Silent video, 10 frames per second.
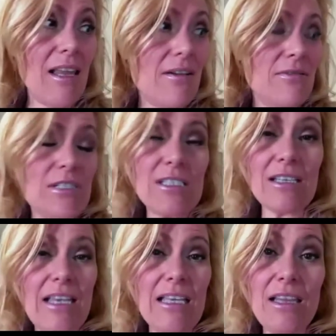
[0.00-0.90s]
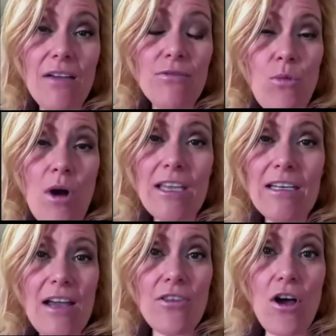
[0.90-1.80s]
loves
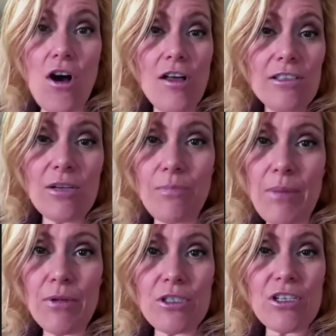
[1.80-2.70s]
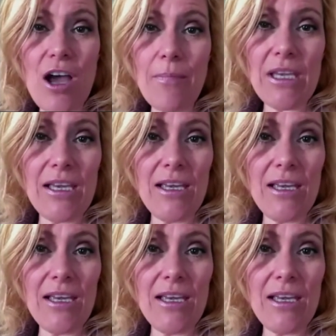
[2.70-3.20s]
walking down the halls and people stopping